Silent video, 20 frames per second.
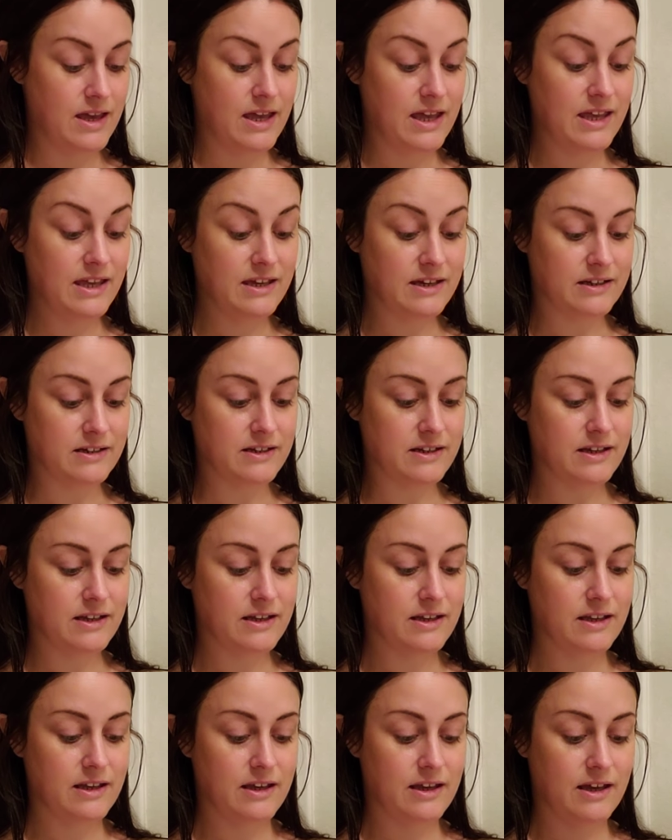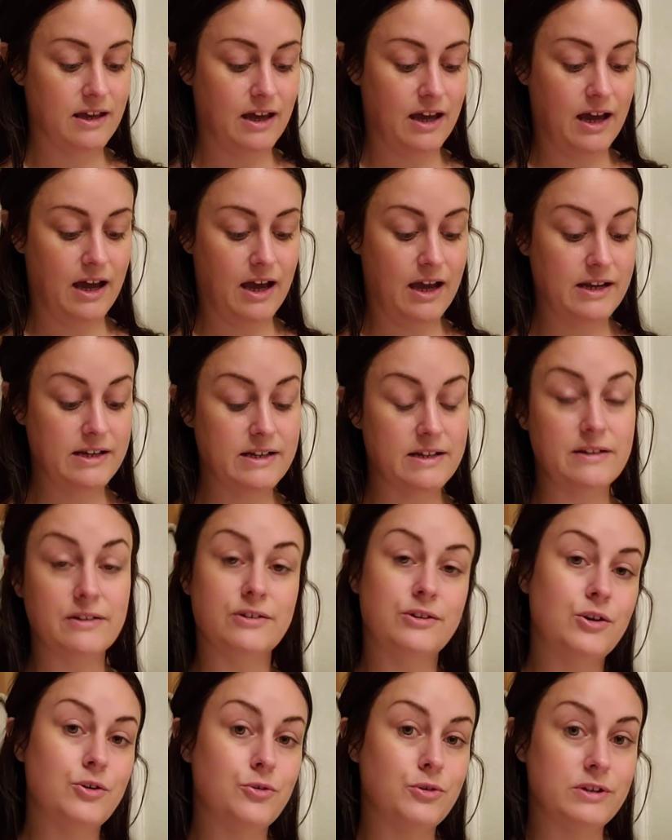And I
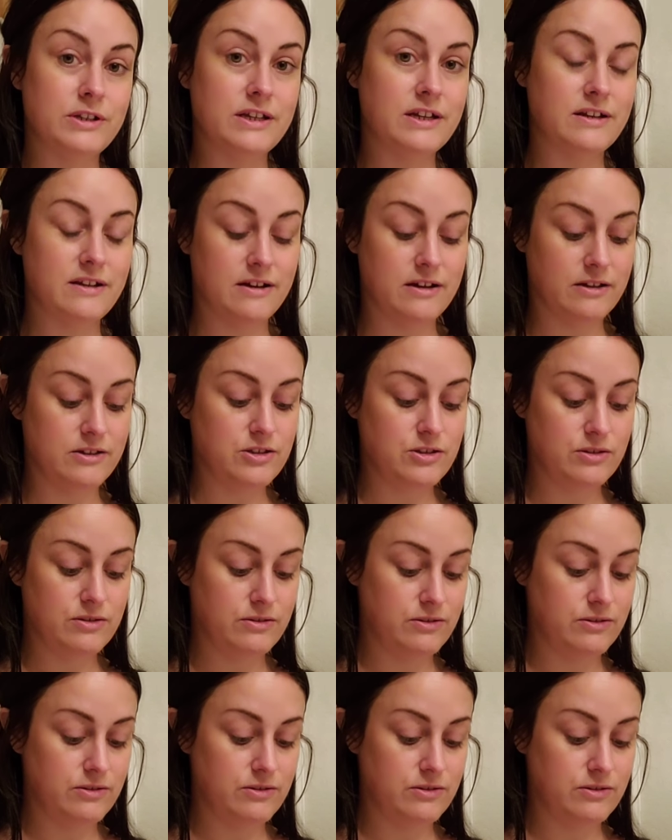didn't go and get a